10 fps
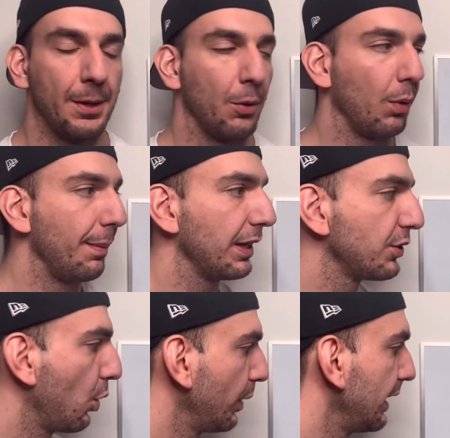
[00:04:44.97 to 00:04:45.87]
What
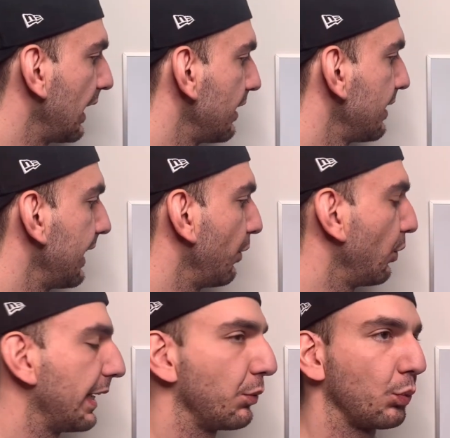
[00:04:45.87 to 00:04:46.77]
melatonin does,
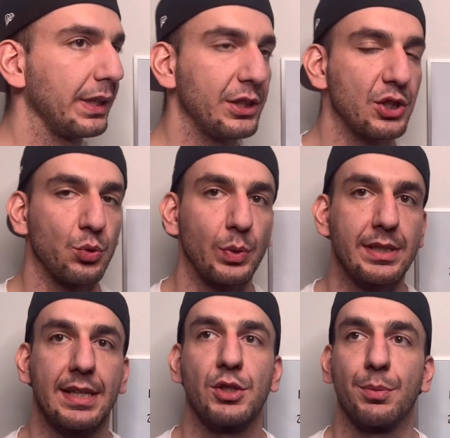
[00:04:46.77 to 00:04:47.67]
it really just
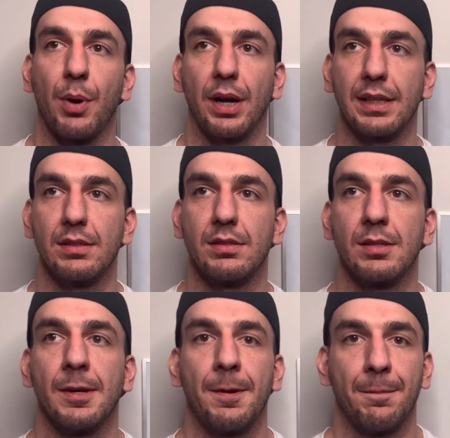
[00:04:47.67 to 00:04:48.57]
resets your body's
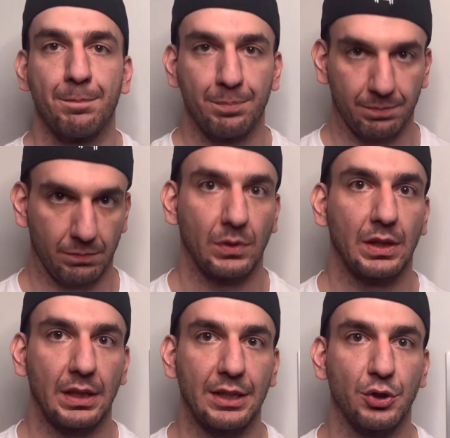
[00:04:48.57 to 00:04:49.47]

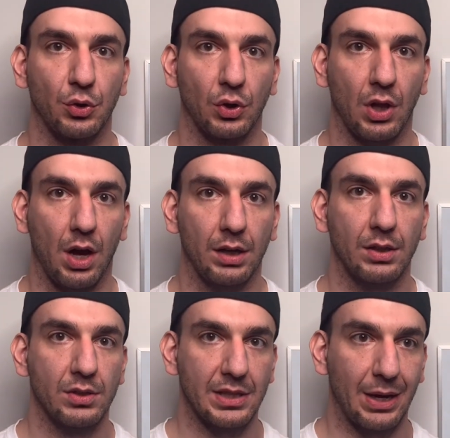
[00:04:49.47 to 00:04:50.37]
internal clock.
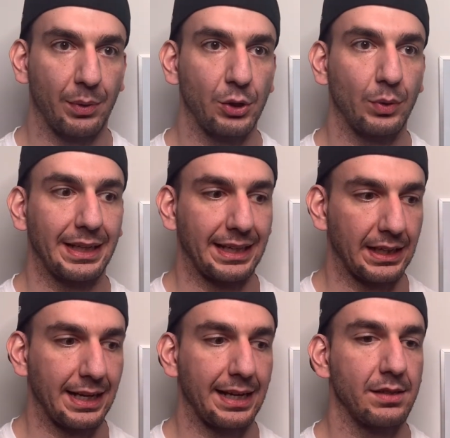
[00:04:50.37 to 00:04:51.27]
So that way you can get a
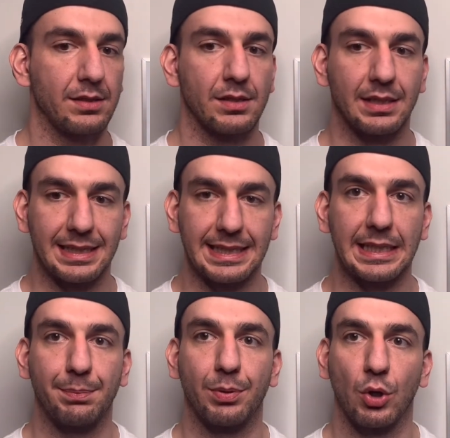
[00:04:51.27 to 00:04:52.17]
nice,
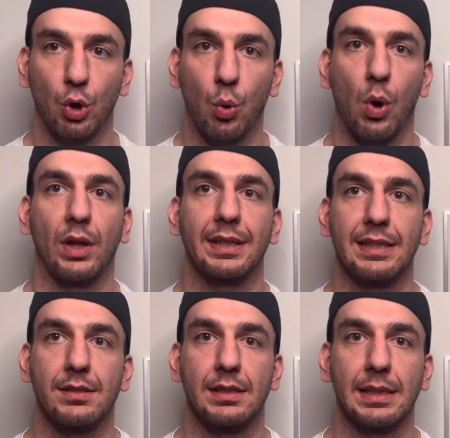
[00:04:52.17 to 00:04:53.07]
deep, quality
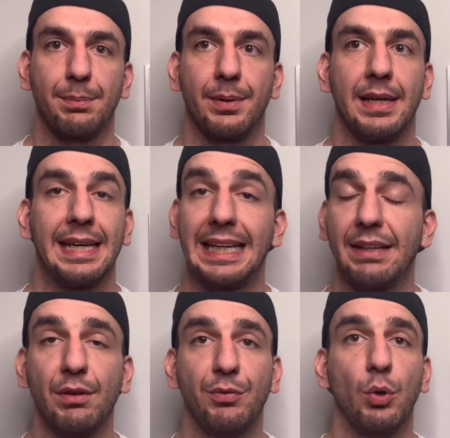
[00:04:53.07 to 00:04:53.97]
sleep.
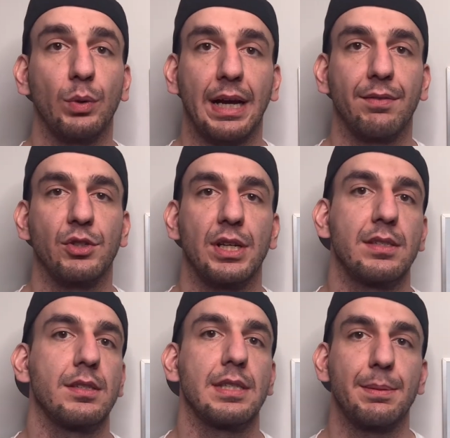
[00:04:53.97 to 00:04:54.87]
Even if you only have the chance
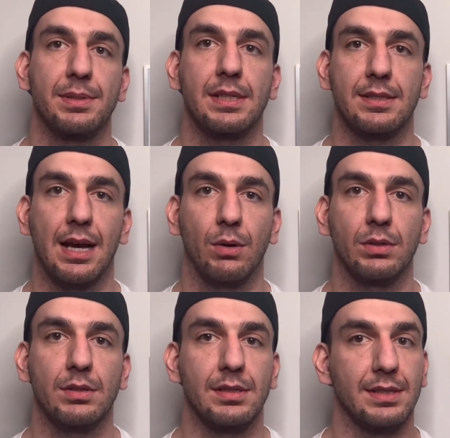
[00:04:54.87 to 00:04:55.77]
to sleep 6
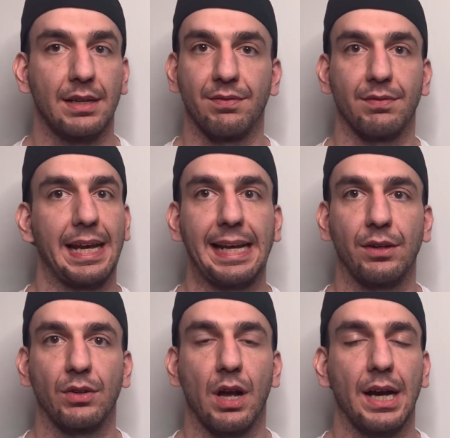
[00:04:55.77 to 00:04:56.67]
hours instead of 8 or
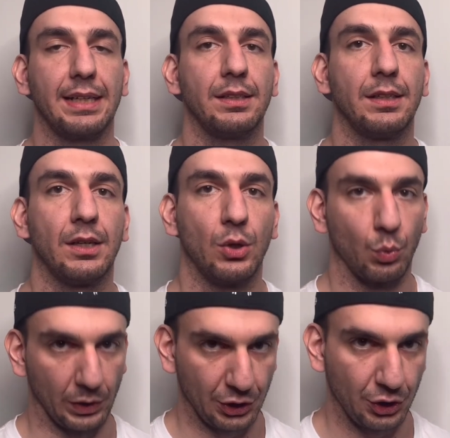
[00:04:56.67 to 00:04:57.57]
9,
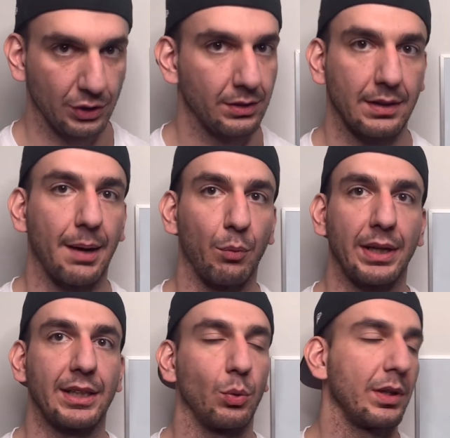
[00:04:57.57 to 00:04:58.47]
which I'm right
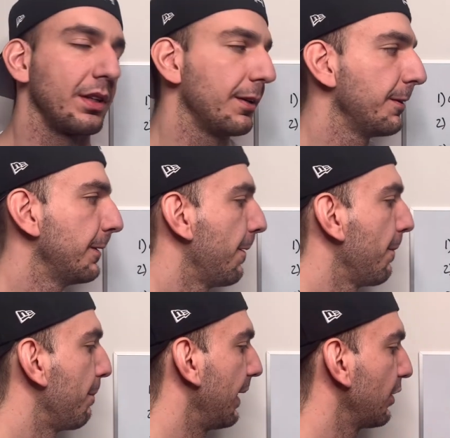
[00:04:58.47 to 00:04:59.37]
there with you,
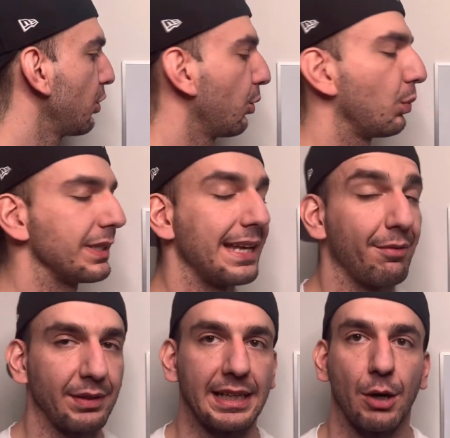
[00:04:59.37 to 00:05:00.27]
melatonin will
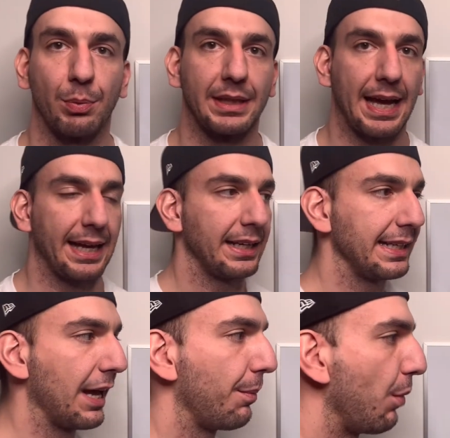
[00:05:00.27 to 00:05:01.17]
definitely help with that.
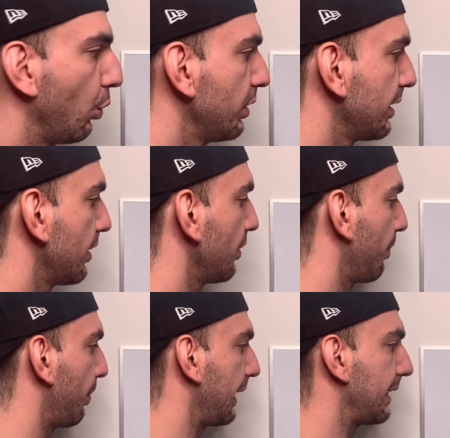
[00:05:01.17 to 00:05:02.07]
Now, most
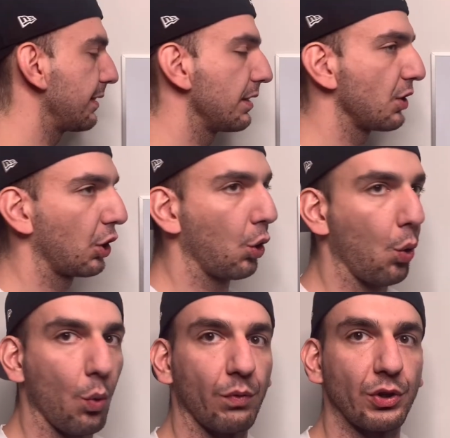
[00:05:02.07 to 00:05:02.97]
places are
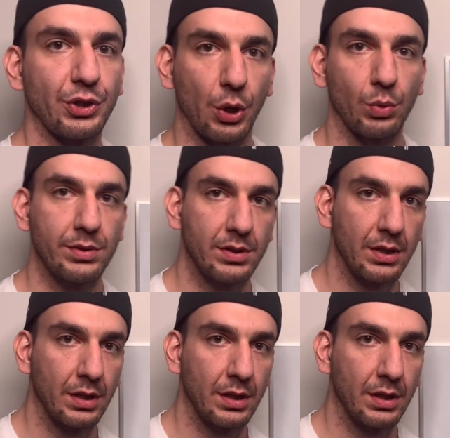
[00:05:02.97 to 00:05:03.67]
overdosed.